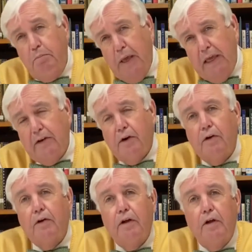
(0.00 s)

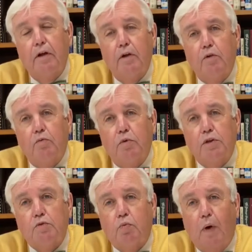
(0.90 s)
Peter
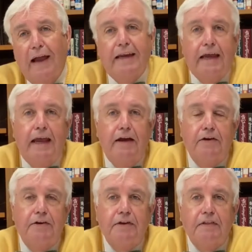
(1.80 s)
was white
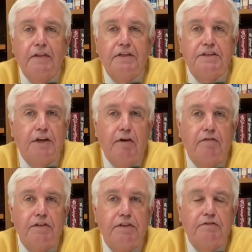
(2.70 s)
haired in the
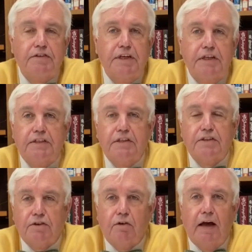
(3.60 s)
service of
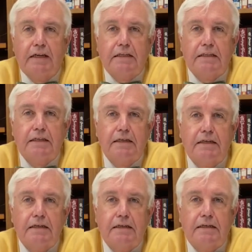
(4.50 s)
Jesus Christ.
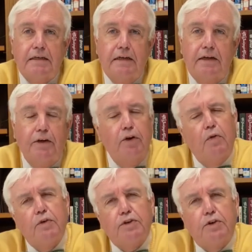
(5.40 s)
You
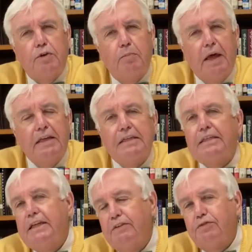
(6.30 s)
know, there's a tremendous
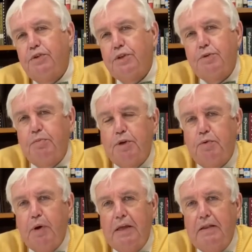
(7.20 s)
difference
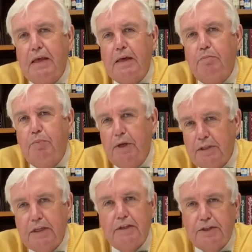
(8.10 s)
between the
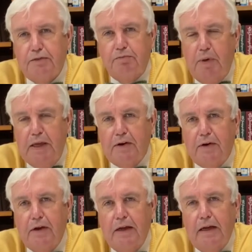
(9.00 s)
epistles of
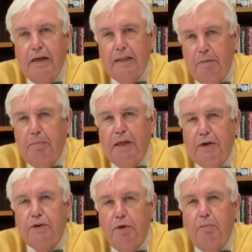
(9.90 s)
Peter and the
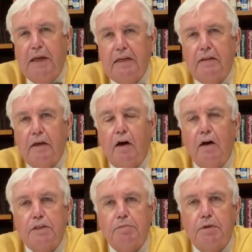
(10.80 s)
Peter you meet in the
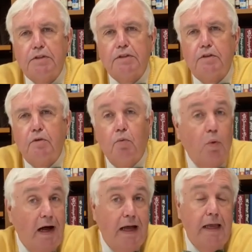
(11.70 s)
Gospels.
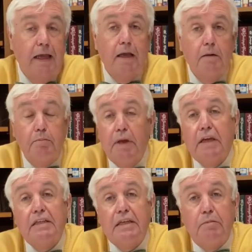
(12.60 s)
Why?
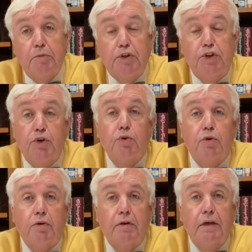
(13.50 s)
Because he
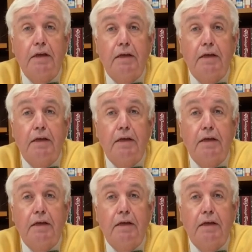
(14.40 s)
matured,